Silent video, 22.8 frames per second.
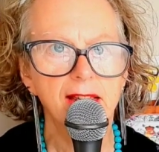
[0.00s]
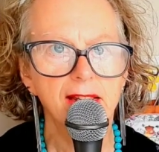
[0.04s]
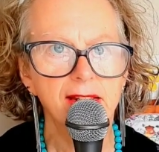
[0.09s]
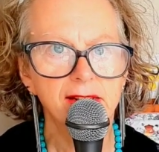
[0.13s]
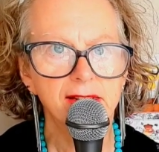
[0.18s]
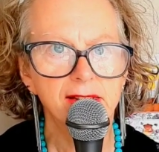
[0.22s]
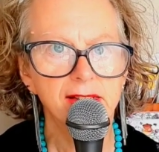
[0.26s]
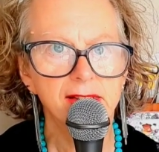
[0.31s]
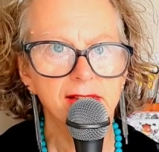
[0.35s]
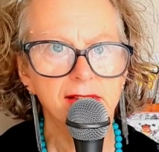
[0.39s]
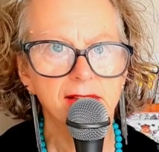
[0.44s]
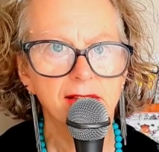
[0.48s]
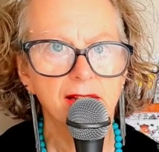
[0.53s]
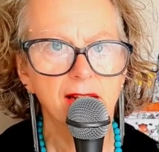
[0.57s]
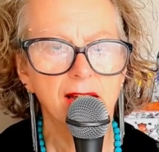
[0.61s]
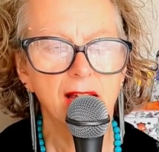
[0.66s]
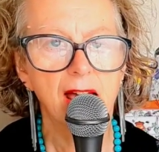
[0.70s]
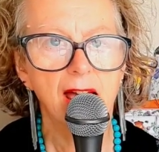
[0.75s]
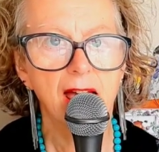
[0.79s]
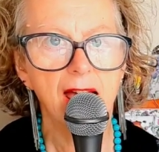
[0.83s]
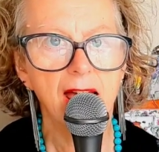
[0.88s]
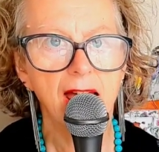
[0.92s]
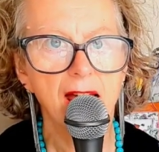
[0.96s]
is
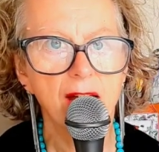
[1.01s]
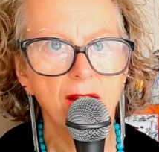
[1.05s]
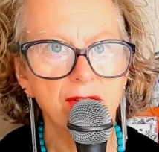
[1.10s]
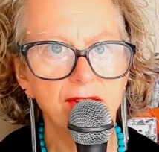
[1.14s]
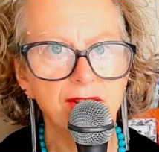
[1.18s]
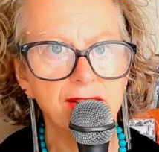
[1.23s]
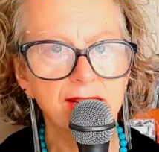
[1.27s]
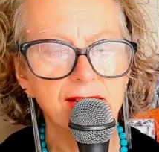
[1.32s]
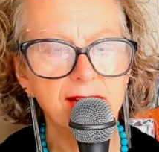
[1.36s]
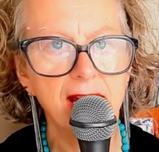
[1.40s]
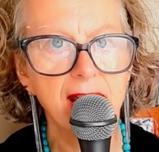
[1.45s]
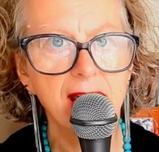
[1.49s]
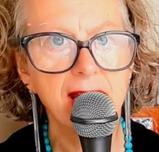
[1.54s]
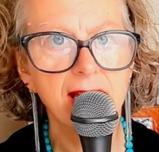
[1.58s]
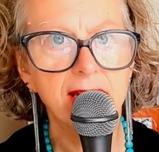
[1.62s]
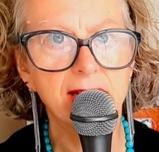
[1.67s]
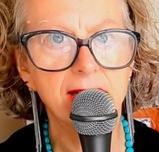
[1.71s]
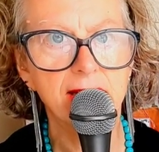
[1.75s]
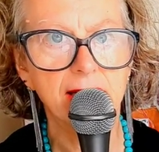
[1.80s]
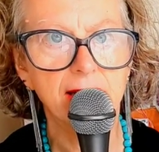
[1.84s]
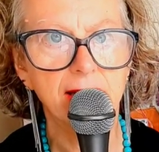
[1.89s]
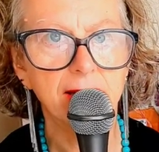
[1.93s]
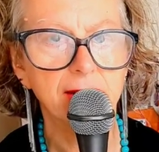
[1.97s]

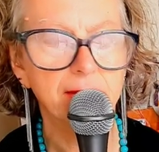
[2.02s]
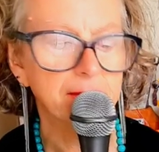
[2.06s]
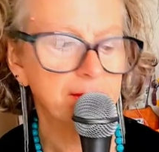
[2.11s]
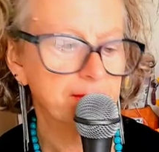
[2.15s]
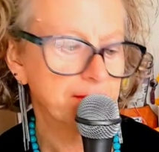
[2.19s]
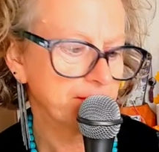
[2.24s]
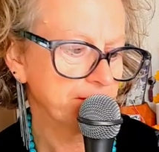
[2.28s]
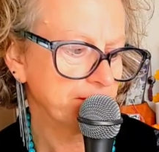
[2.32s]
outstanding.